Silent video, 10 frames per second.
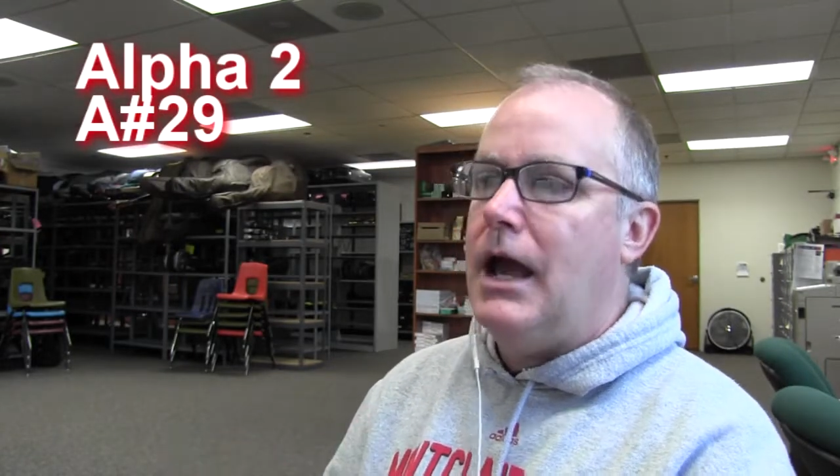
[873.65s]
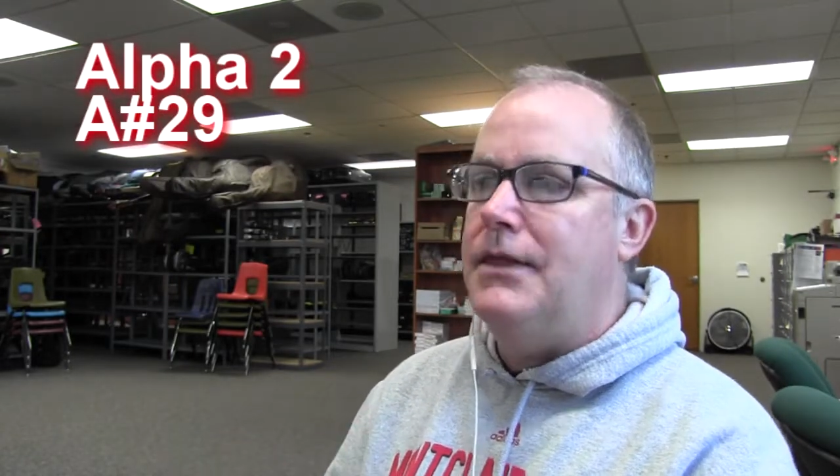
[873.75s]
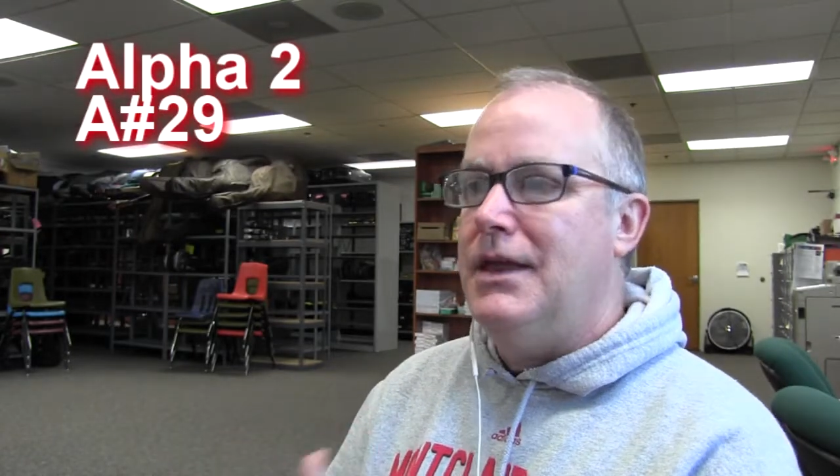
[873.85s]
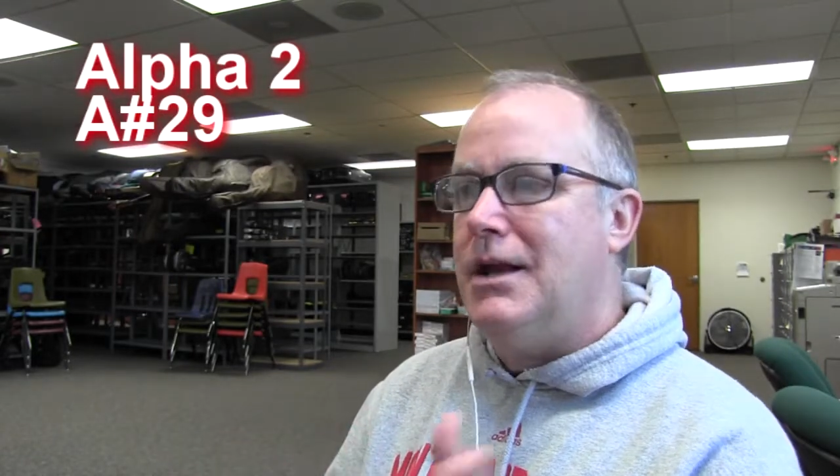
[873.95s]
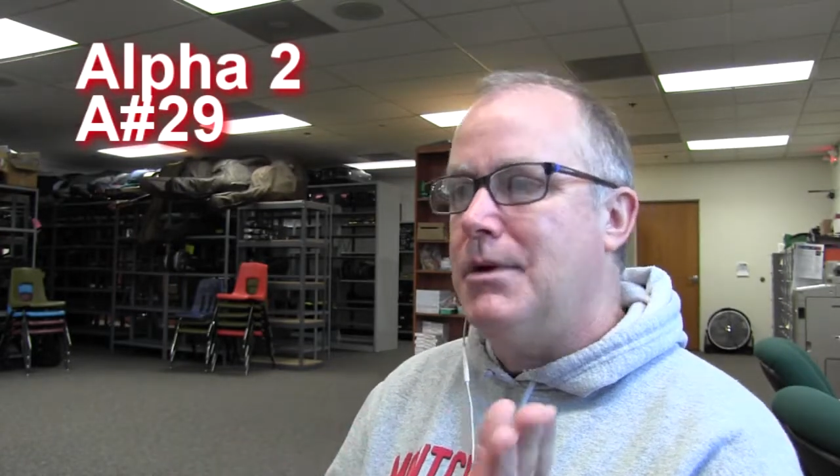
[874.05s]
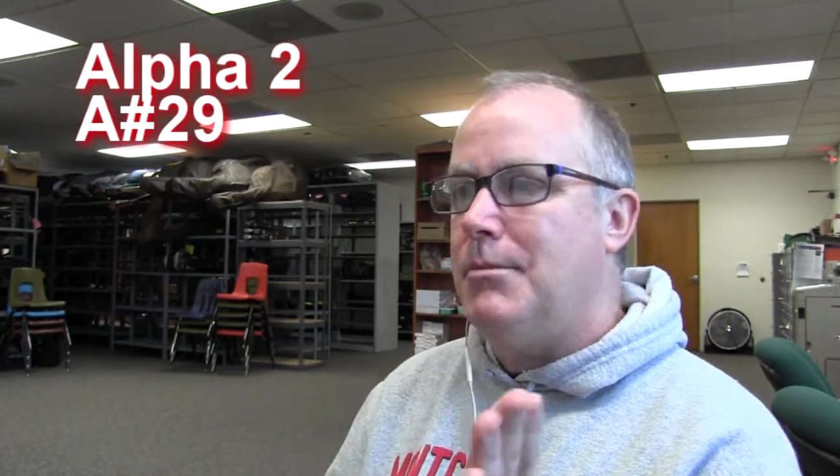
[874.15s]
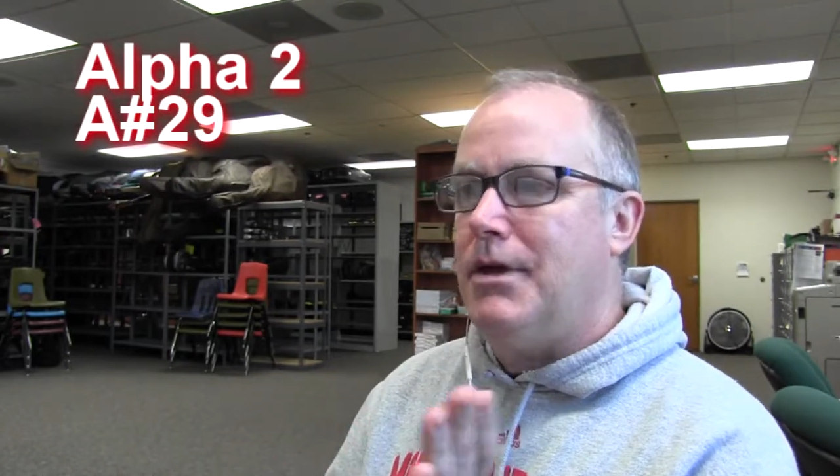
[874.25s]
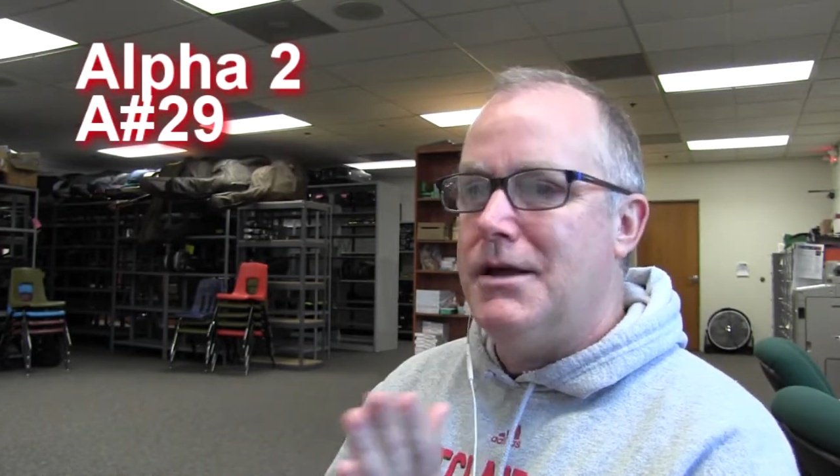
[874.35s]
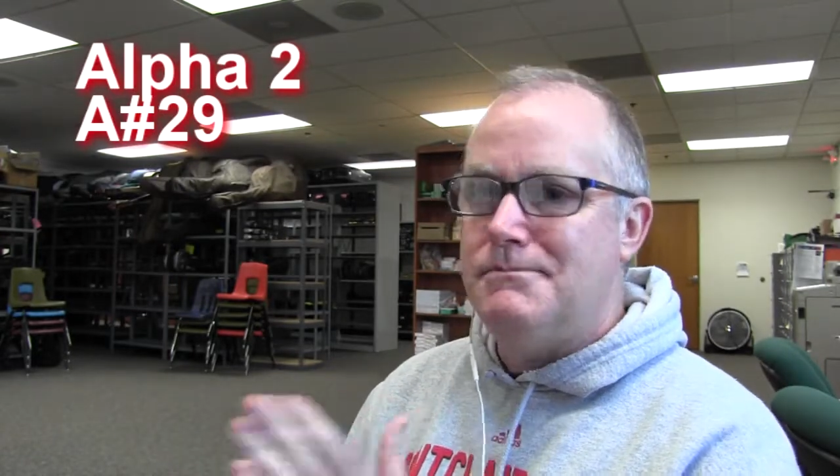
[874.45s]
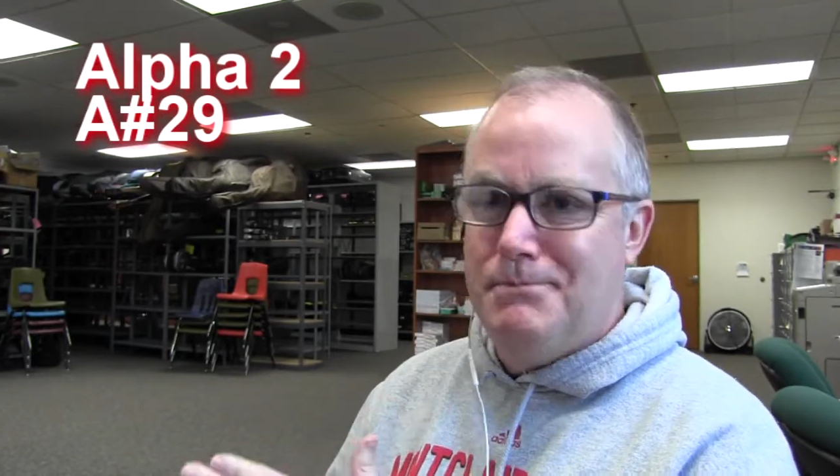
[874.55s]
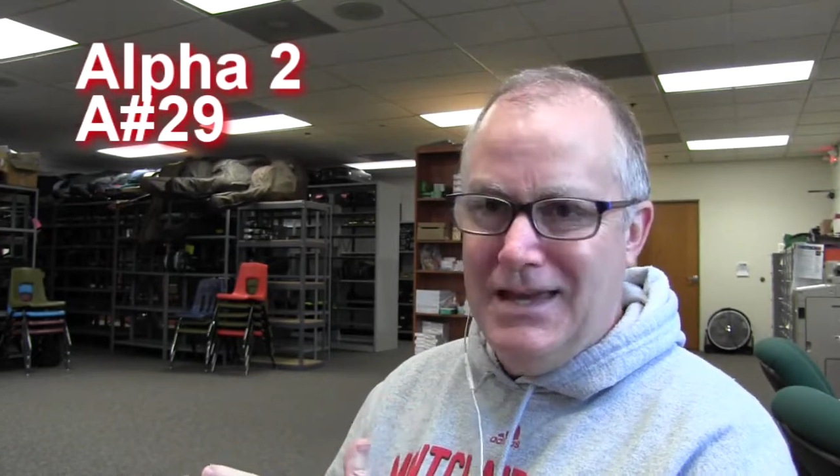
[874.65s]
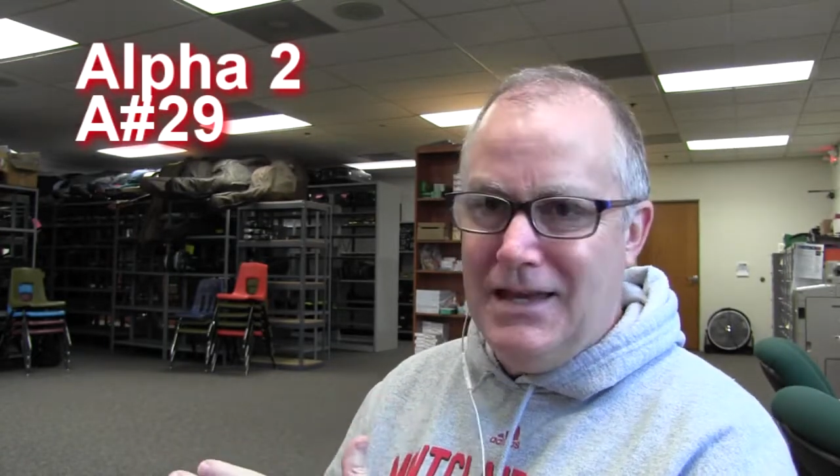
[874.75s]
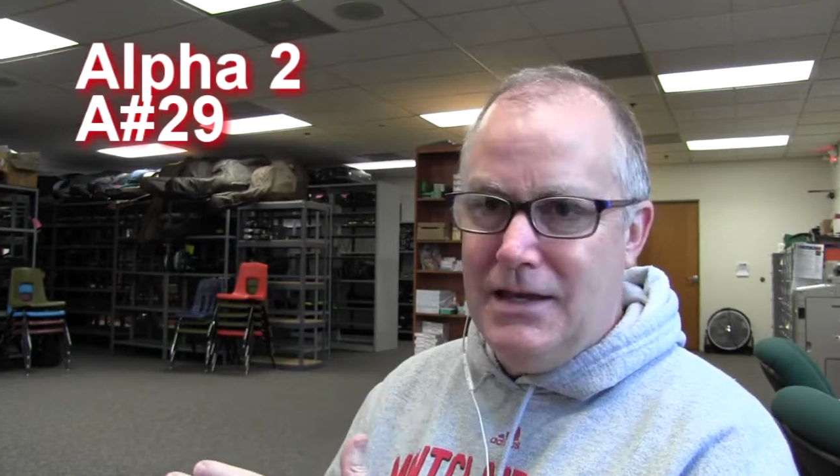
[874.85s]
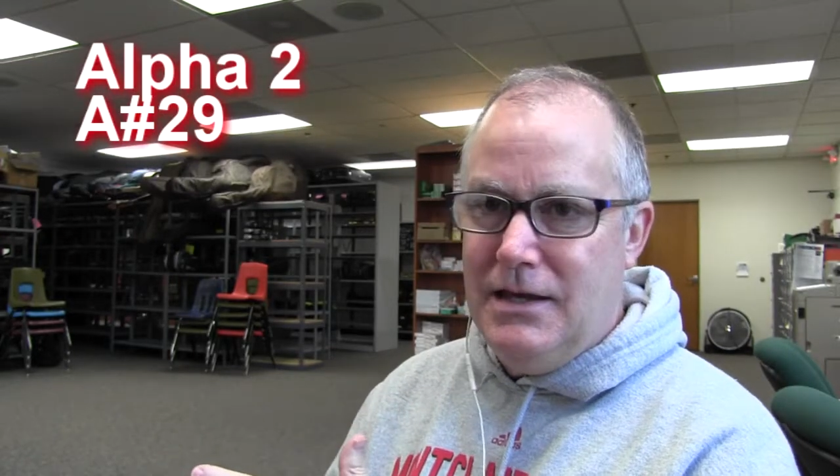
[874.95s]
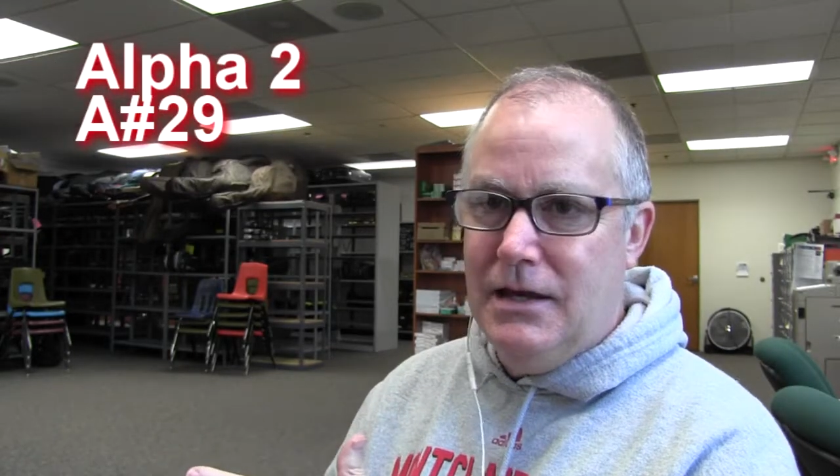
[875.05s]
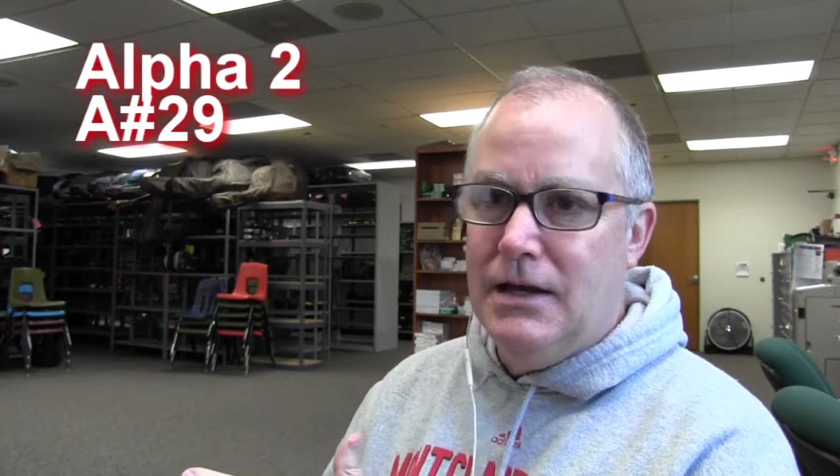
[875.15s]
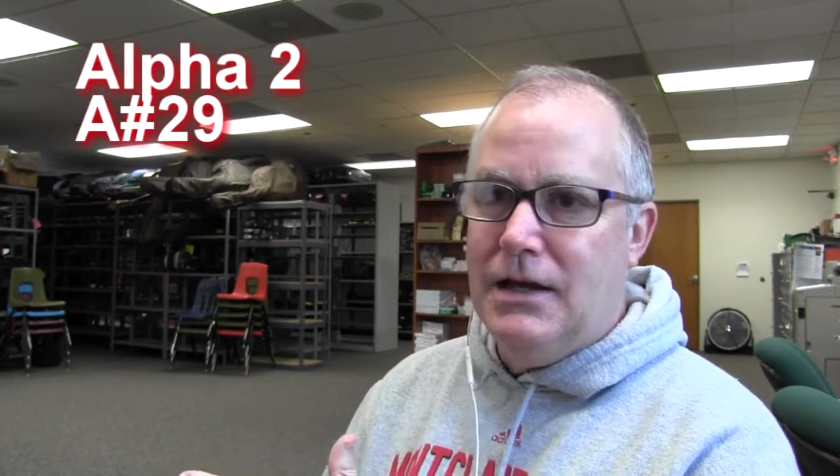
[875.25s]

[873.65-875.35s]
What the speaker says: and then I'm going to play B,